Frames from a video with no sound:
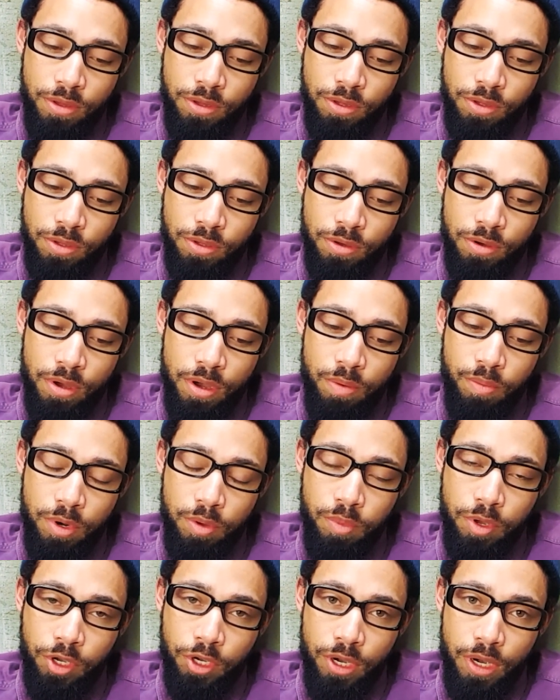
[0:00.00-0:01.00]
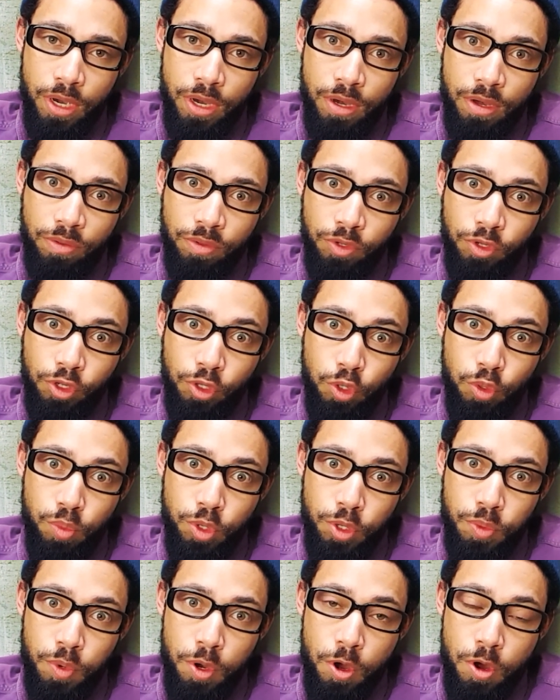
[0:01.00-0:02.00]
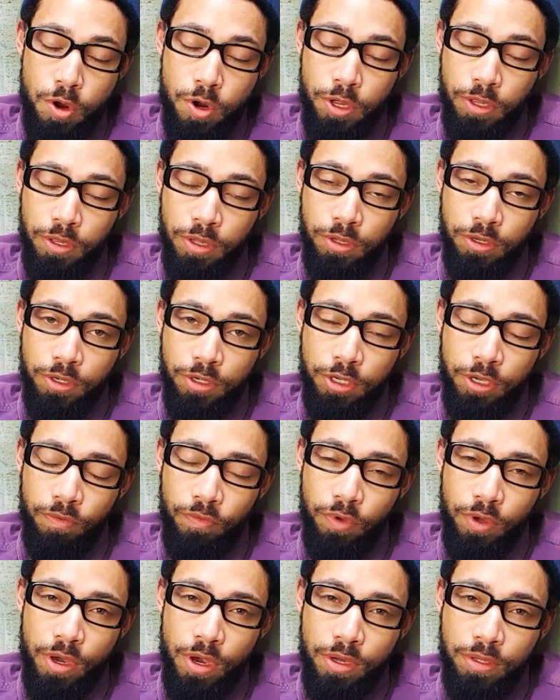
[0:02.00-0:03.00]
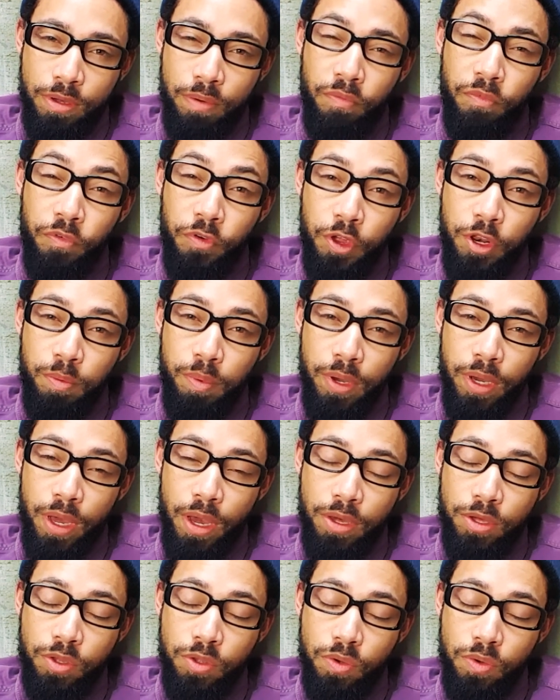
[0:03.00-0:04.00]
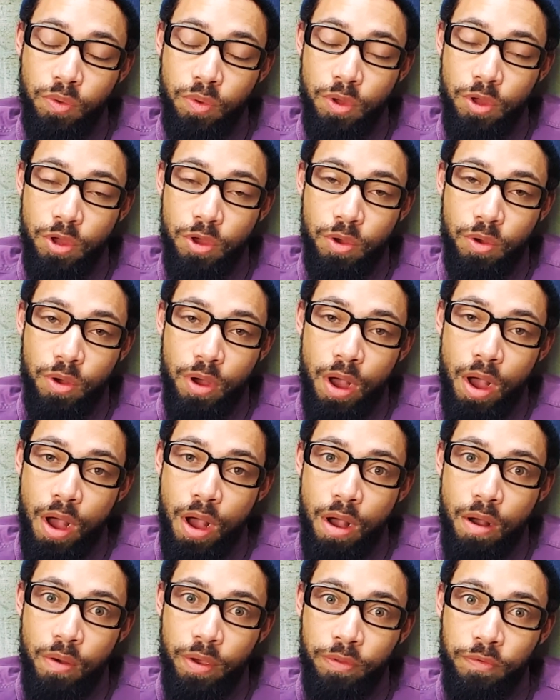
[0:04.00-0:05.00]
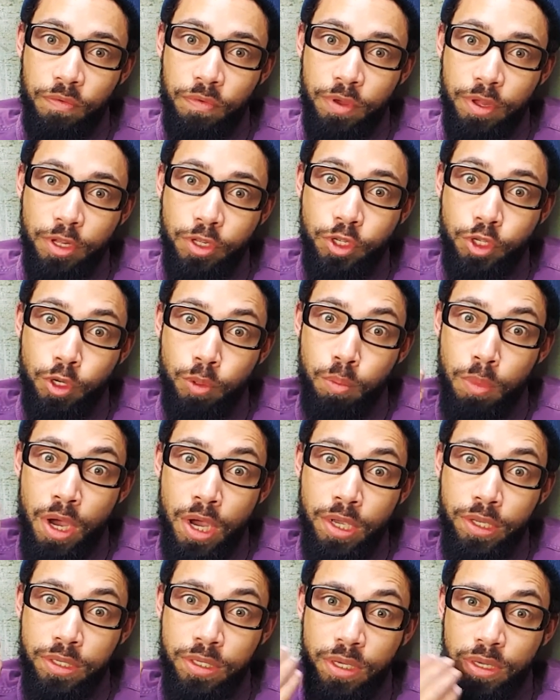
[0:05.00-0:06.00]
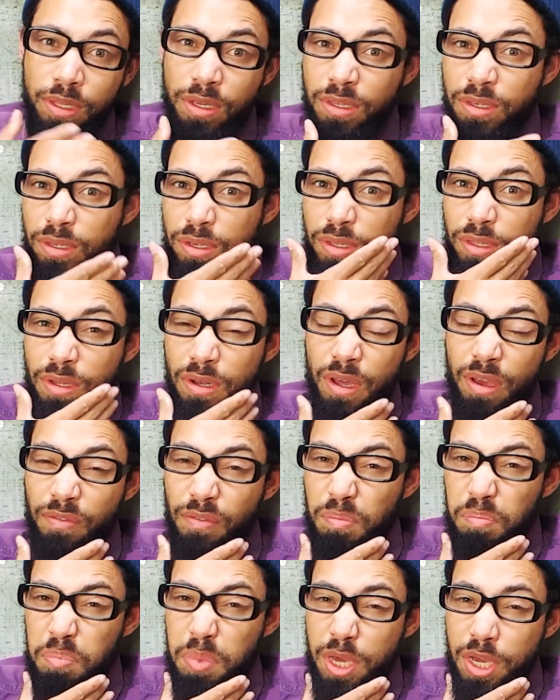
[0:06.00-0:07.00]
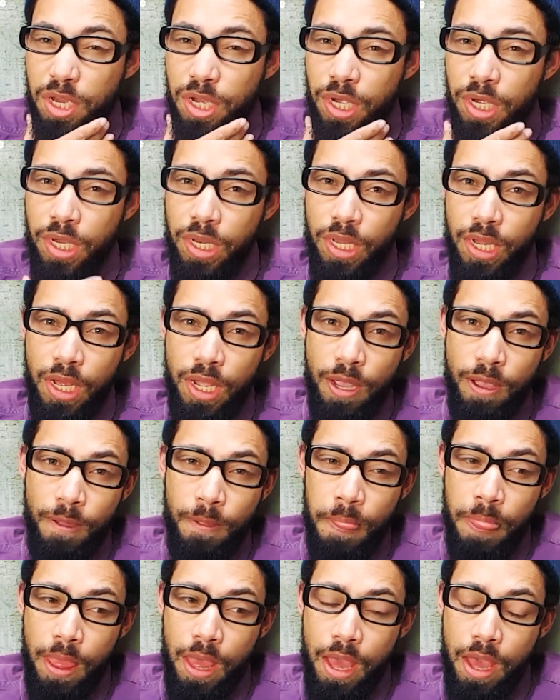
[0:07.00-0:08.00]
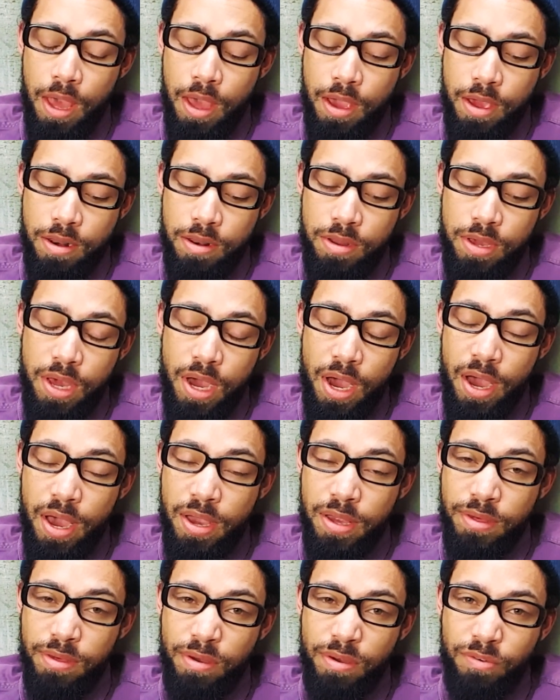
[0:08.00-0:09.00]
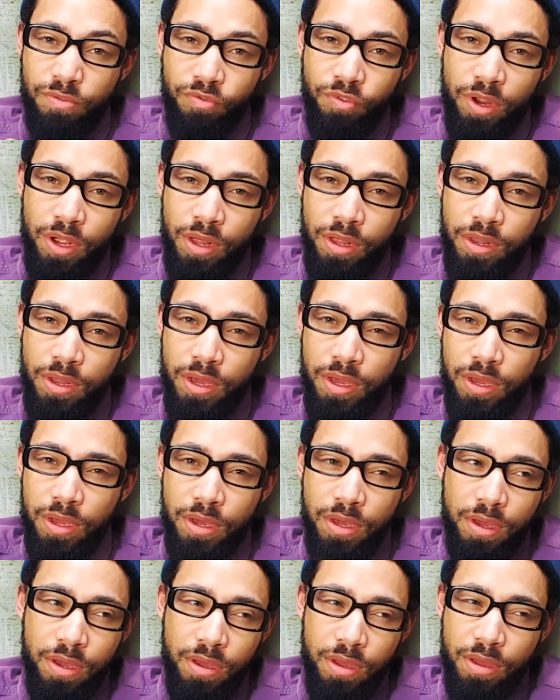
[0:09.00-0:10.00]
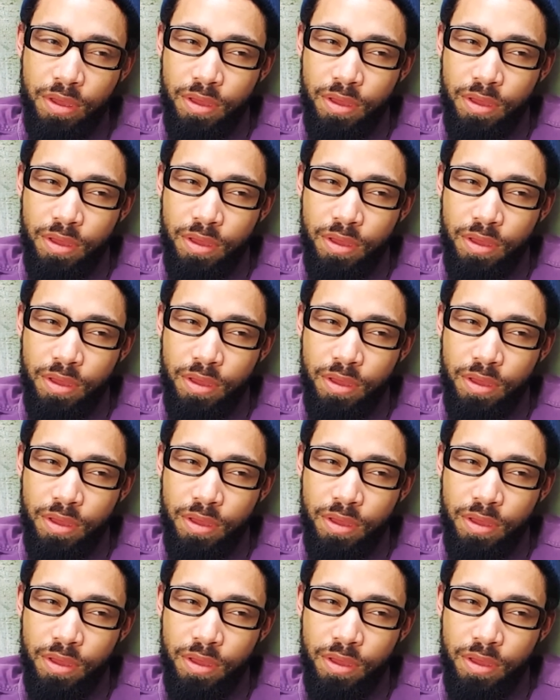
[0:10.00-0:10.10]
So I'm going to be checking out this LumiSpa and then just give you guys some feedback as to how it feels on my skin, and seeing that I have a beard and guys aren't really